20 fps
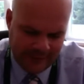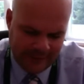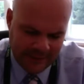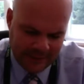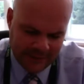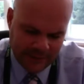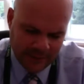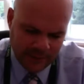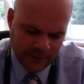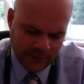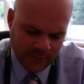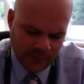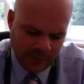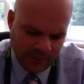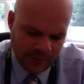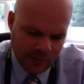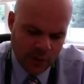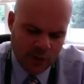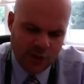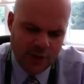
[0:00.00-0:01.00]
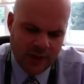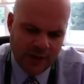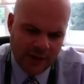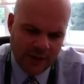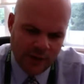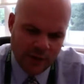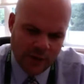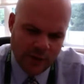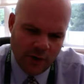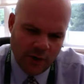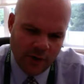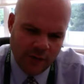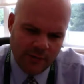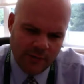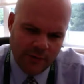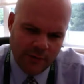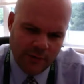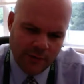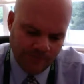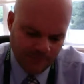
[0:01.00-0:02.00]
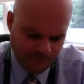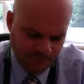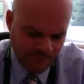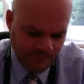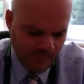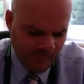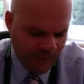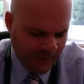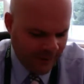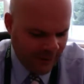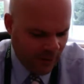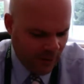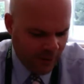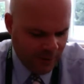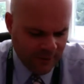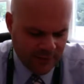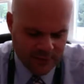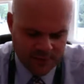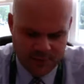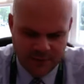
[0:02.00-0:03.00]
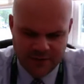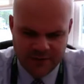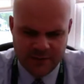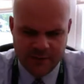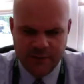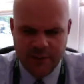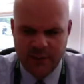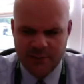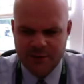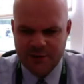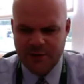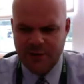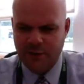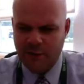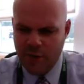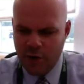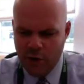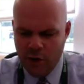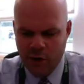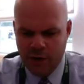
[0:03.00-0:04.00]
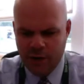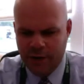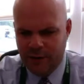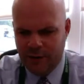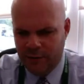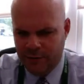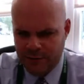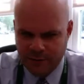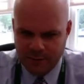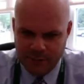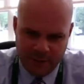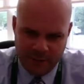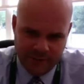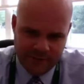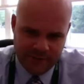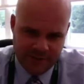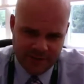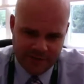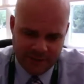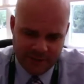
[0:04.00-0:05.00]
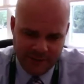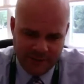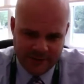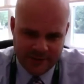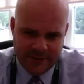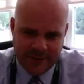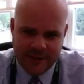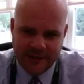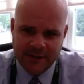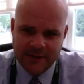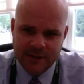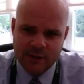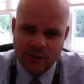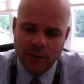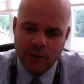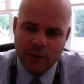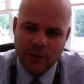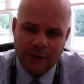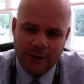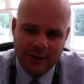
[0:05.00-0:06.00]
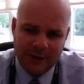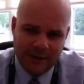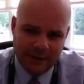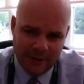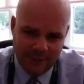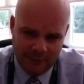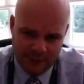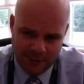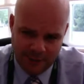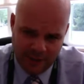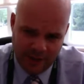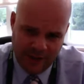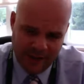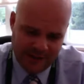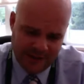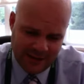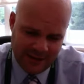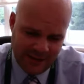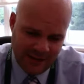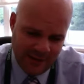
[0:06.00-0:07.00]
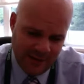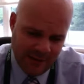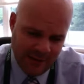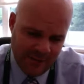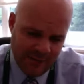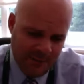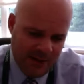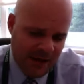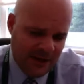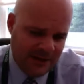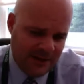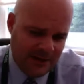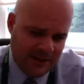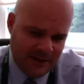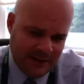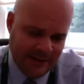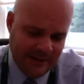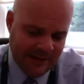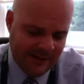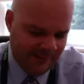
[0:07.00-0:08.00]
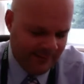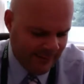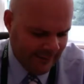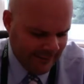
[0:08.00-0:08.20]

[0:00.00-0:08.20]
So a huge thank you to all of you. I know that there's been some bumps in the road and there was some nervousness about starting school, but you guys are an amazing staff.